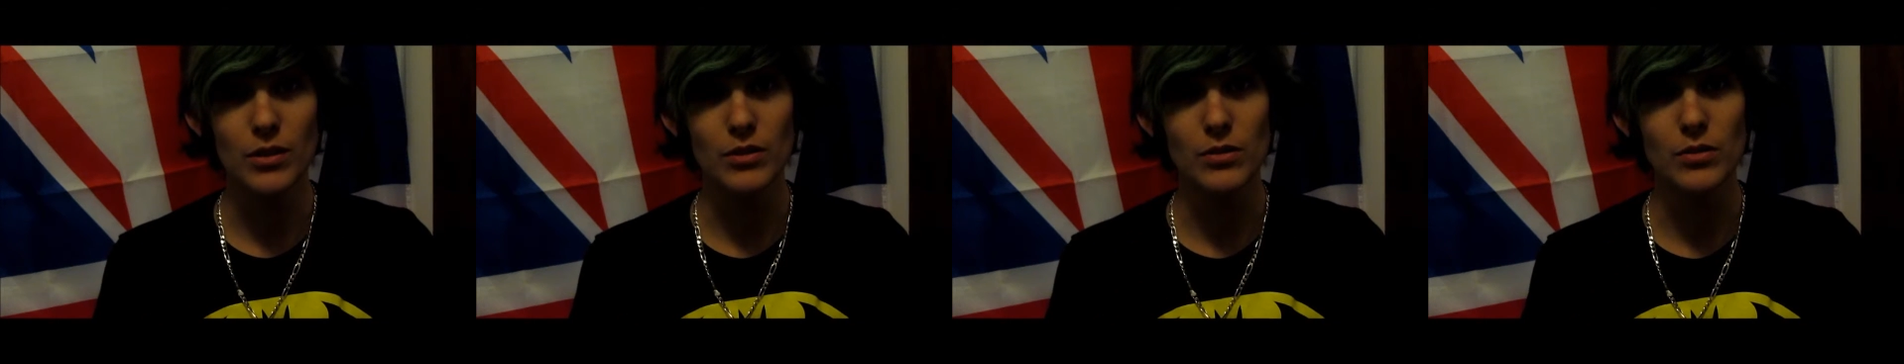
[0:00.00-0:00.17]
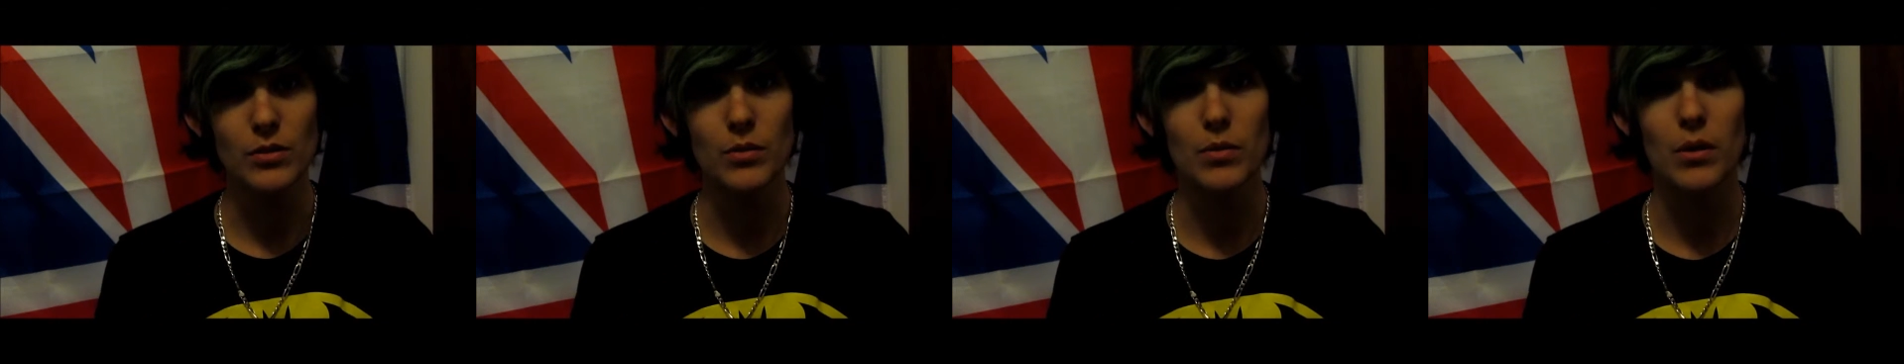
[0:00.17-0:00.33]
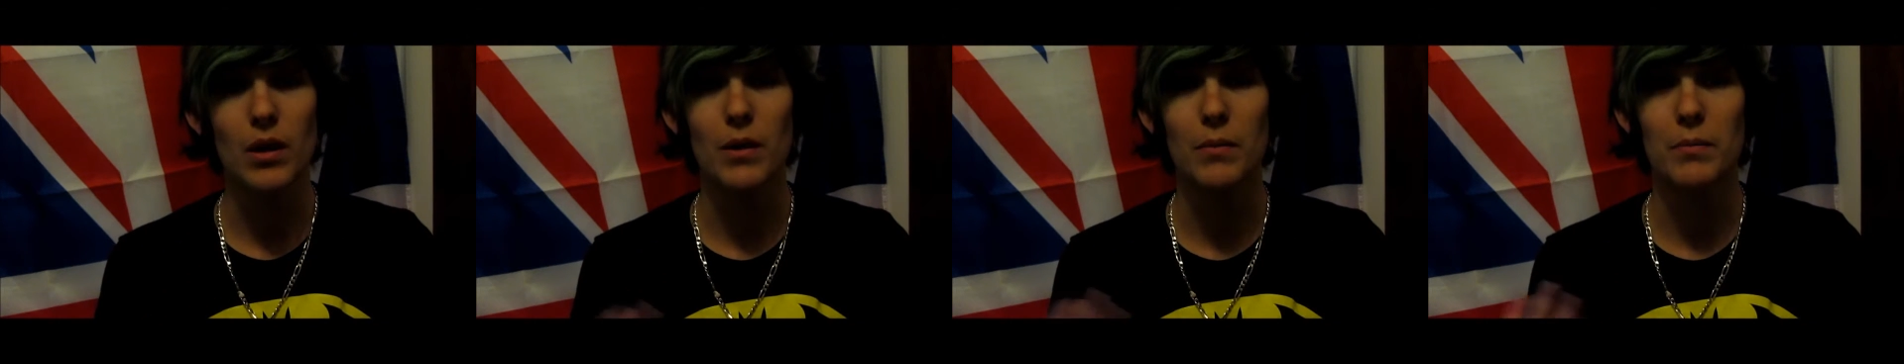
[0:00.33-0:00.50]
to
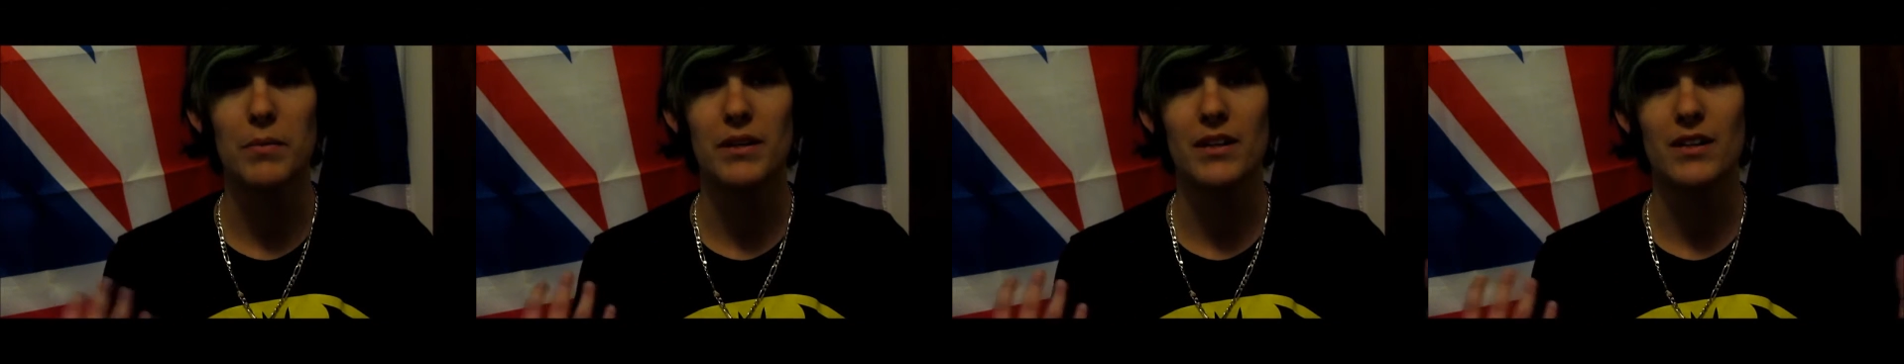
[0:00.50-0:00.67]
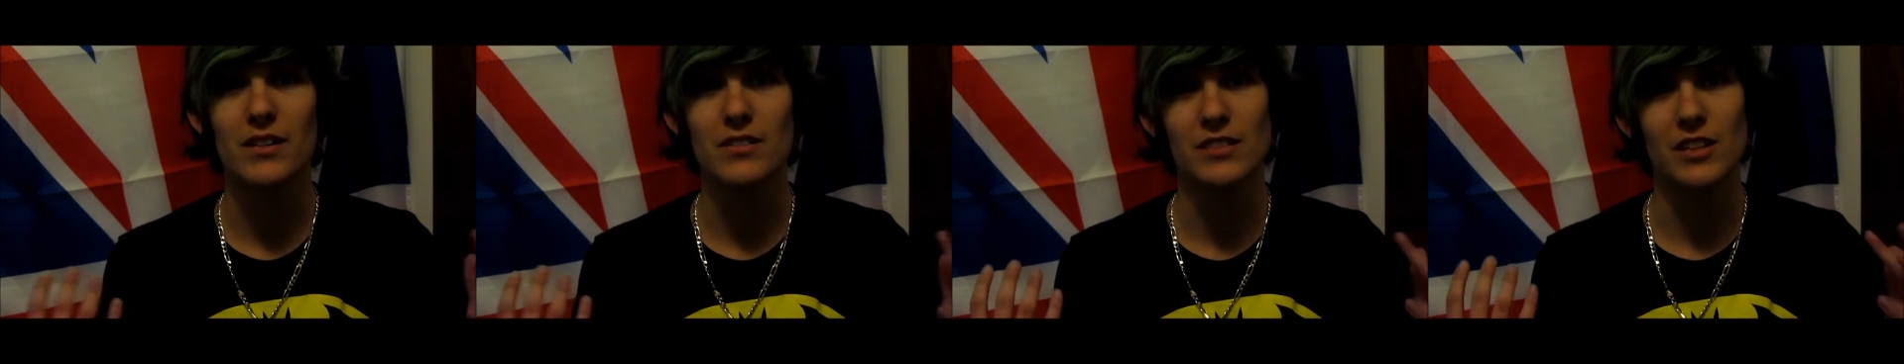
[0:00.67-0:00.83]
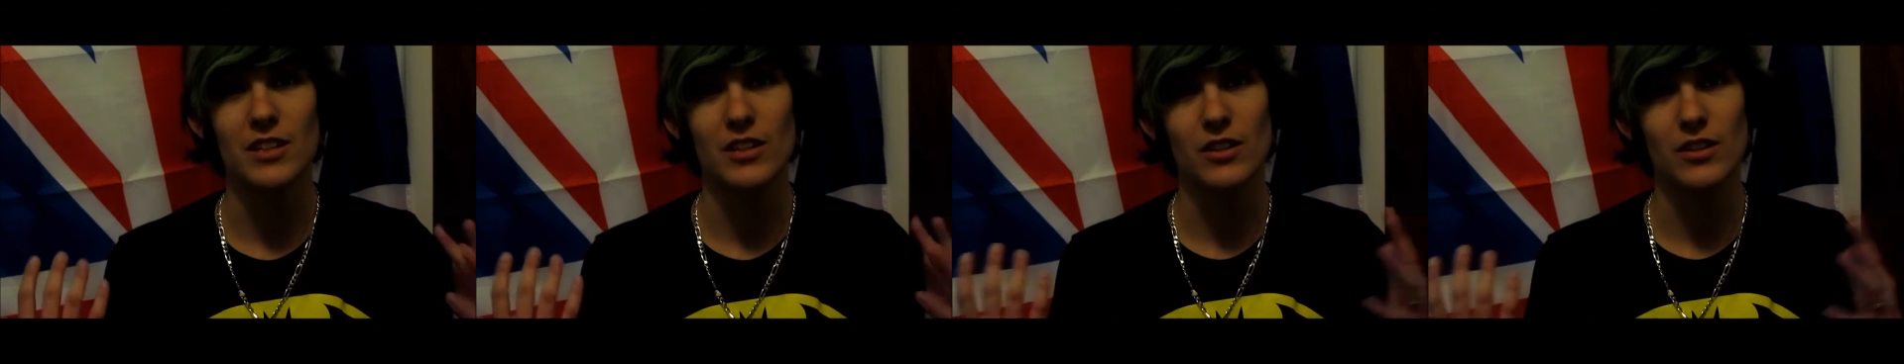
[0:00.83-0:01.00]
a walk
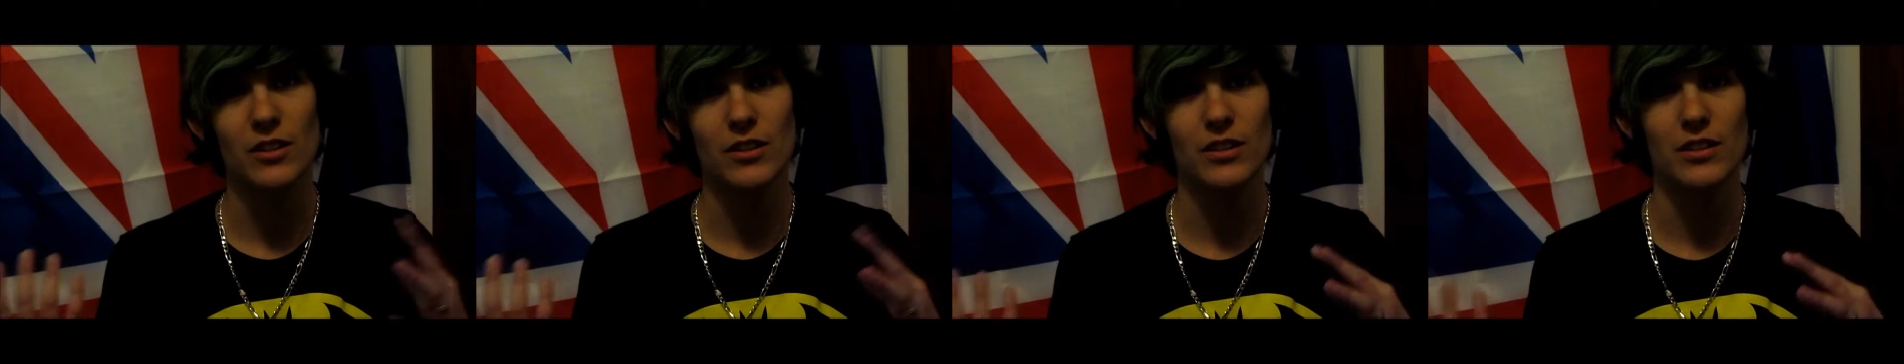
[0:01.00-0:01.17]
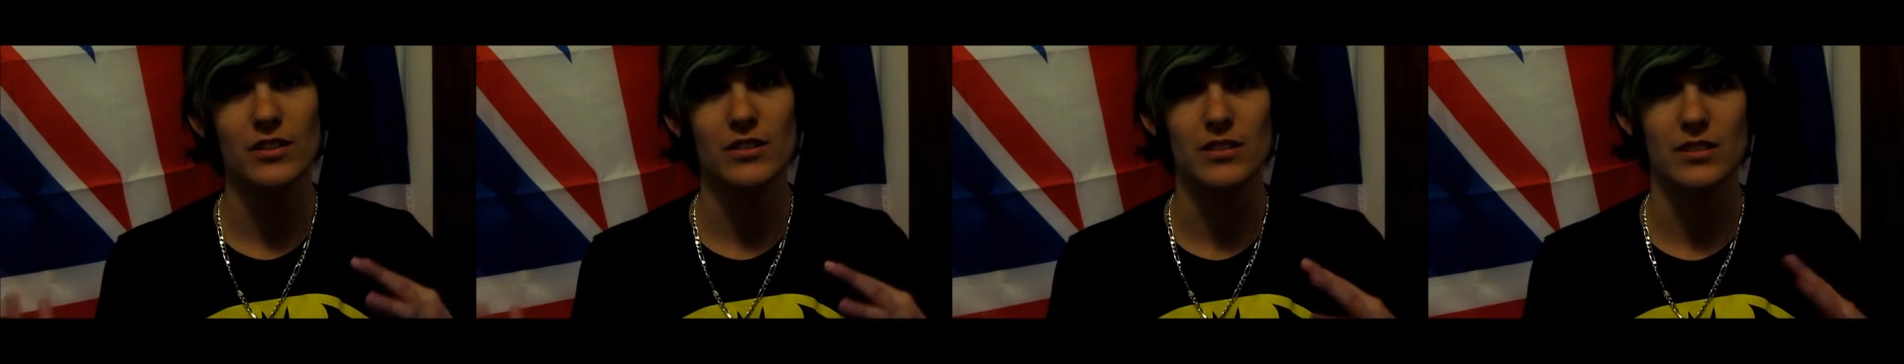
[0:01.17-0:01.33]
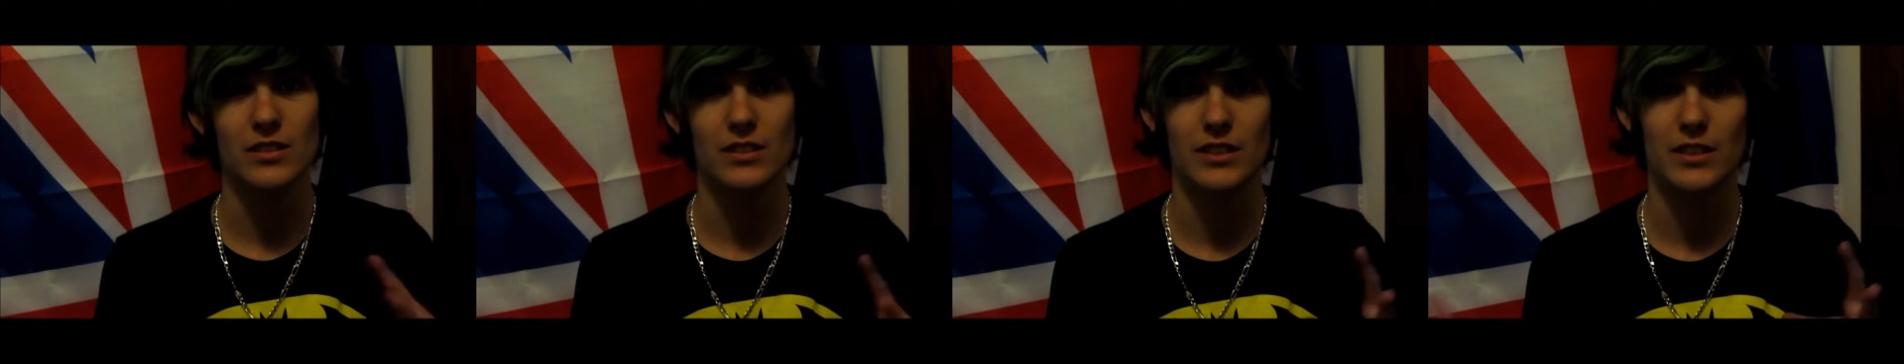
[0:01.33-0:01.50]
because I
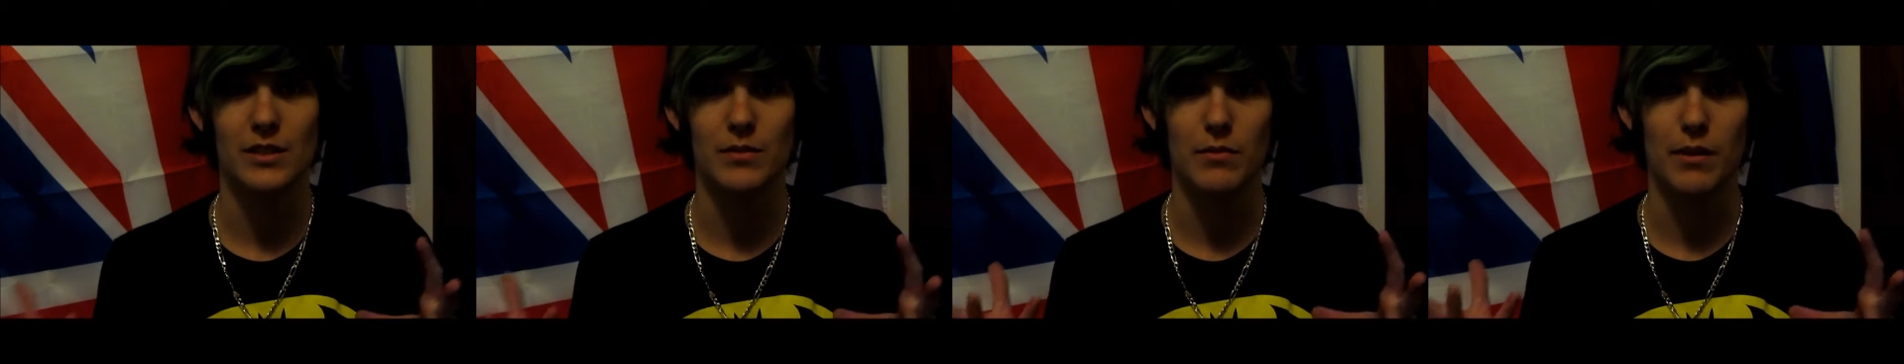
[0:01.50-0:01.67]
couldn't sleep,